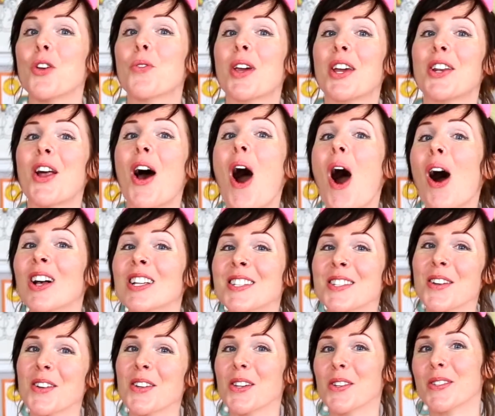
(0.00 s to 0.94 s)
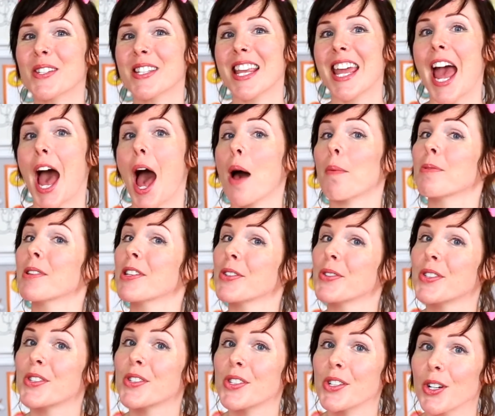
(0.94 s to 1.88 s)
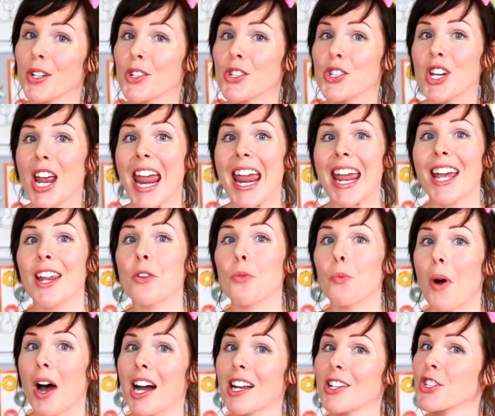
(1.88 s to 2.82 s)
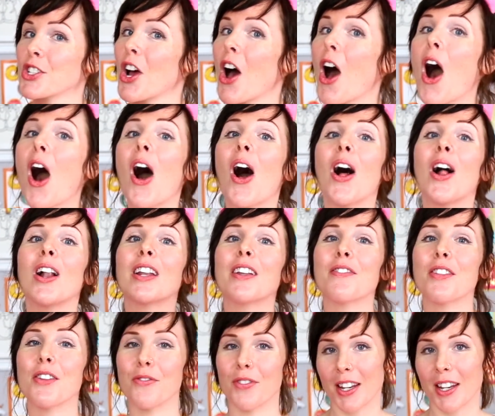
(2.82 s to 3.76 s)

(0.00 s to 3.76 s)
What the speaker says: You can also use the app to search and watch all of the